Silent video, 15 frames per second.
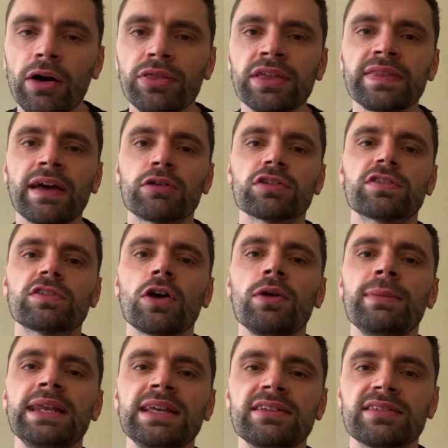I think there are so
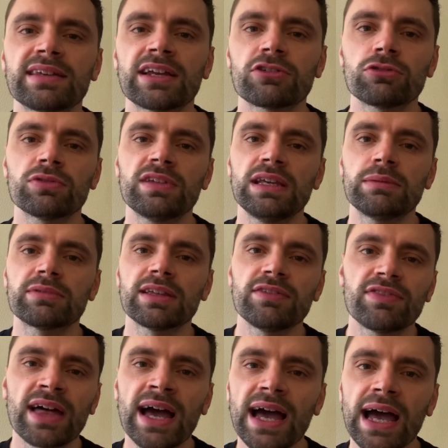many international teams that
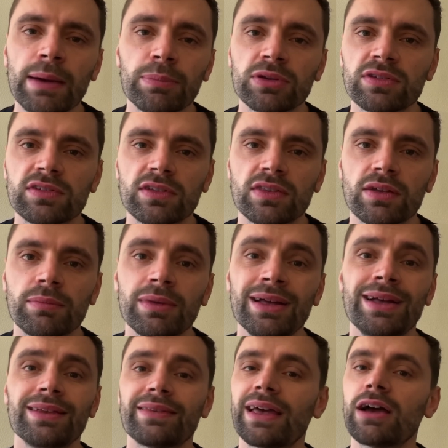if that happens to them,
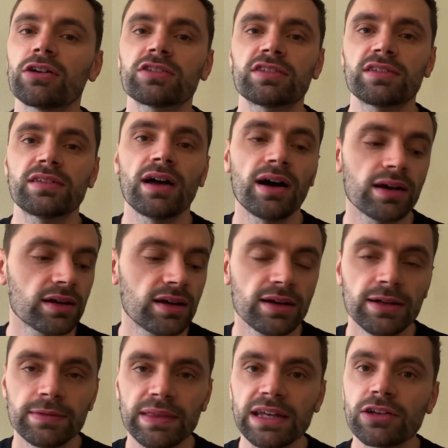they are stuck.
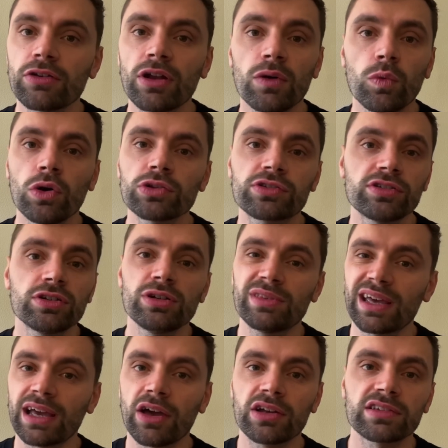They don't know what to do.
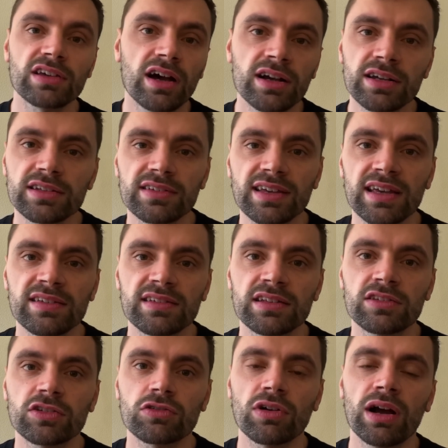They're going to uncontested
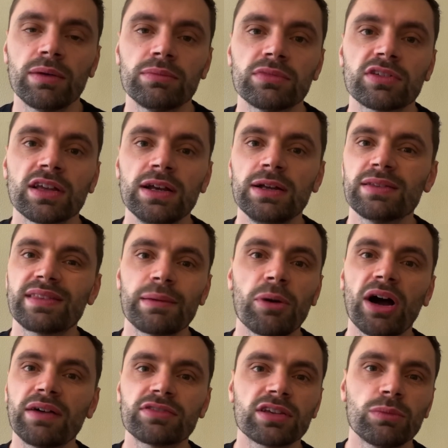scrums. They
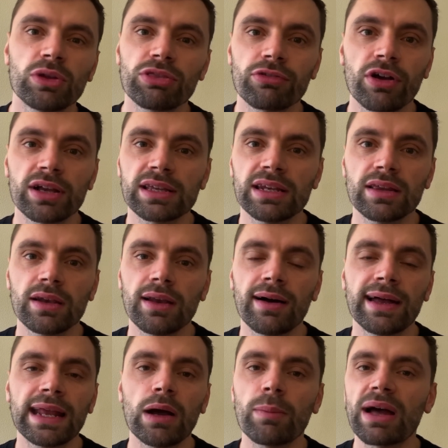might have someone throwing in at the
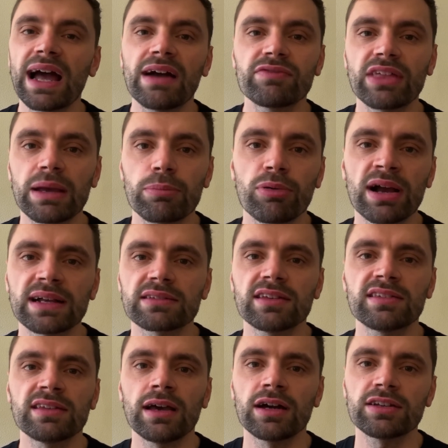line-out, but have they
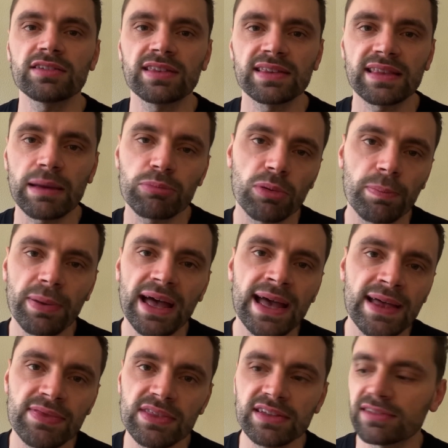practiced it? I just think they're
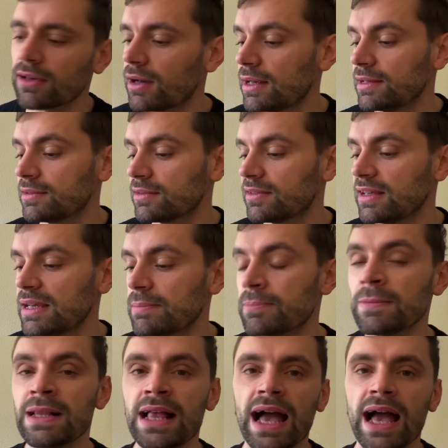prepared, this Ireland team.